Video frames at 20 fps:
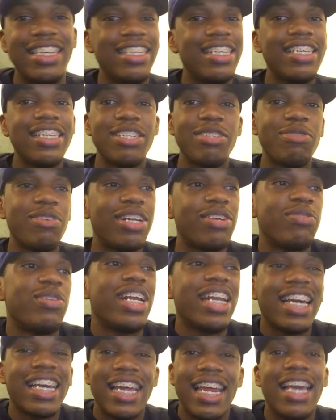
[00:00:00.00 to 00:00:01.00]
this is
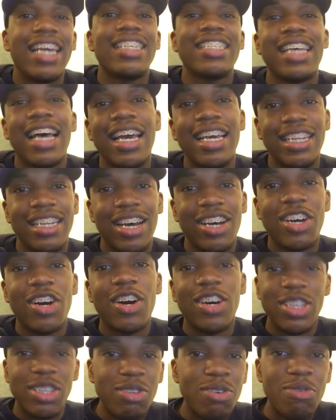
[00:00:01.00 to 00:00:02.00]
when I get excited, I
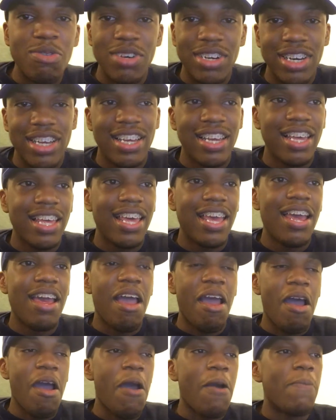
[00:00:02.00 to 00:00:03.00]
can't talk.
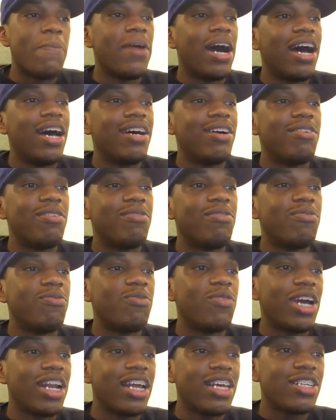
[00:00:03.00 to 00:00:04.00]
But
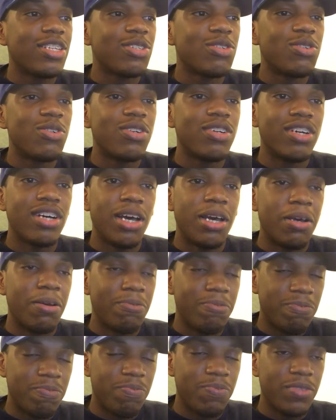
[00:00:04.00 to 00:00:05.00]
when I saw
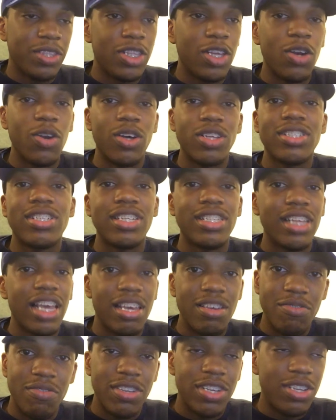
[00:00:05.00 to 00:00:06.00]
the Not
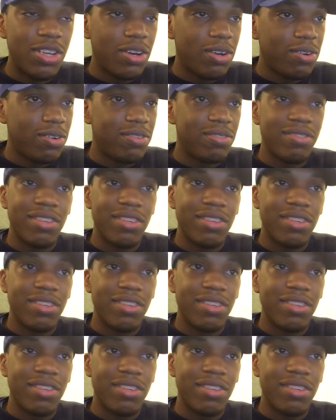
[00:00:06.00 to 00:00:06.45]
Today video,